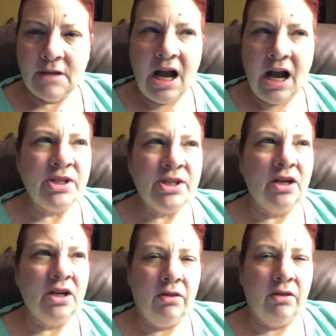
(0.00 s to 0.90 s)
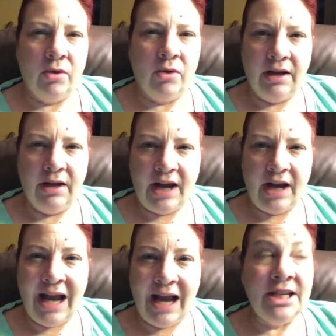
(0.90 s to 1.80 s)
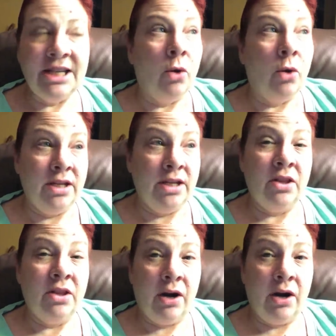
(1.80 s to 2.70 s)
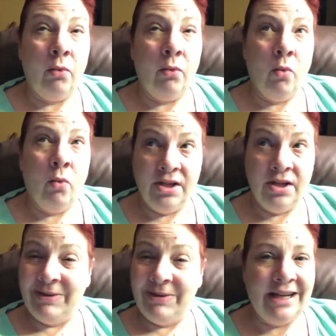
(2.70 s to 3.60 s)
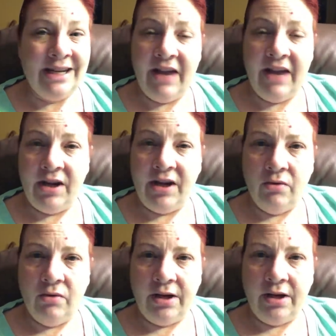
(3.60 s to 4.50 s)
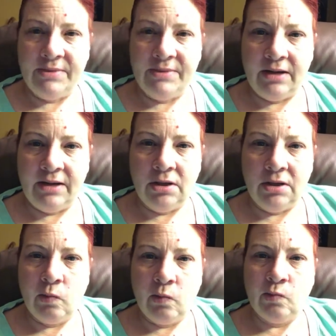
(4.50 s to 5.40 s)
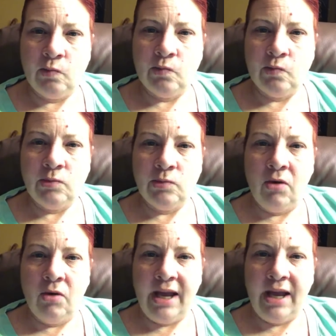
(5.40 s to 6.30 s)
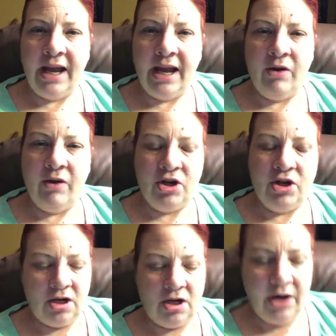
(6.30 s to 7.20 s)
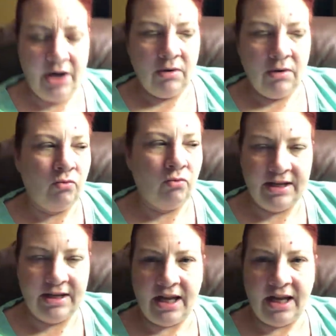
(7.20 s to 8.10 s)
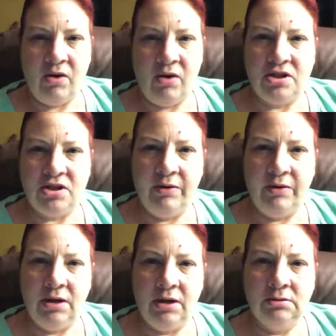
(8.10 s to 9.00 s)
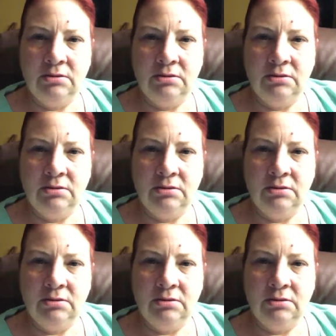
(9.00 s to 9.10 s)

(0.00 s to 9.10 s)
I was going to go to the one out there. I, I did go into there once, but they didn't have any new items, that one. Okay, I have a question. All right, Rhonda's got a question, everyone.